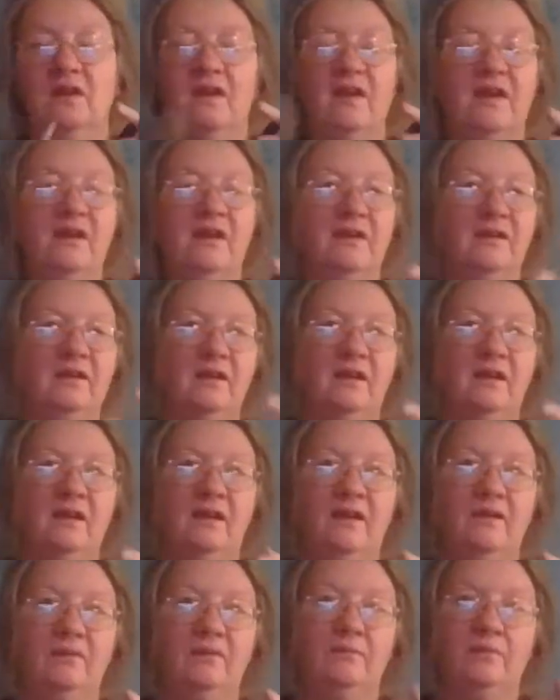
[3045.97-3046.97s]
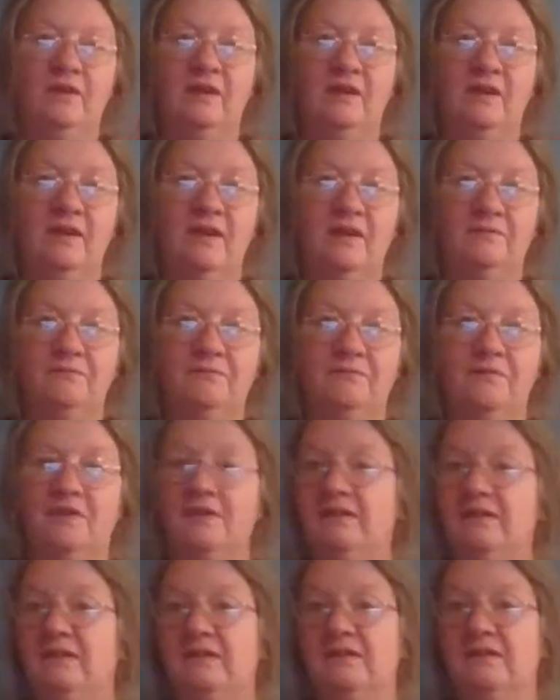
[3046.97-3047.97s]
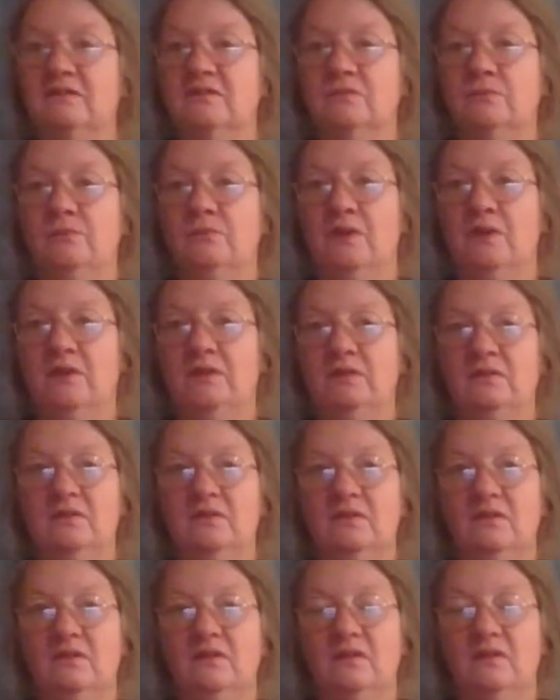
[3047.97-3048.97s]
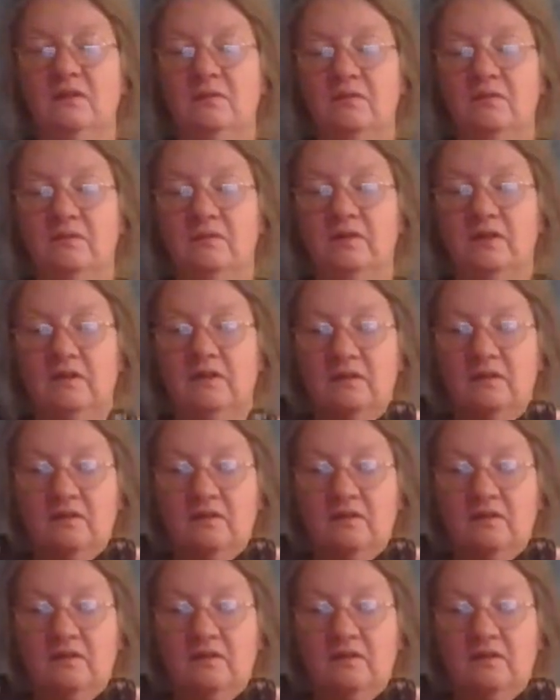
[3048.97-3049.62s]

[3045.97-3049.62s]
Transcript: And when I have filled this one with